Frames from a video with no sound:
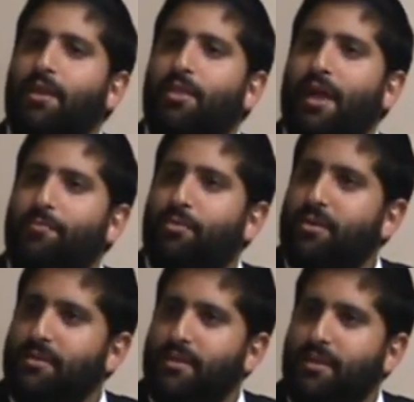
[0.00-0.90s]
That
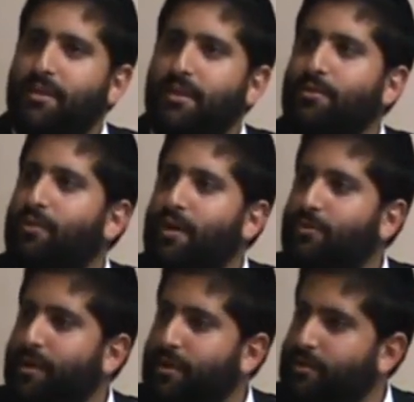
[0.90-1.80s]
person can eat right
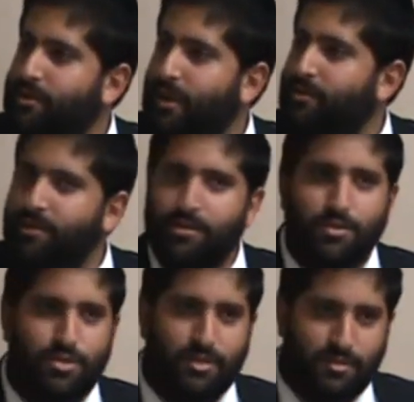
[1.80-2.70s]
away dairy or
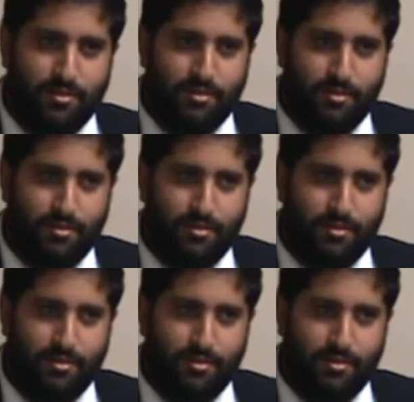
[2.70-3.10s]
cheese.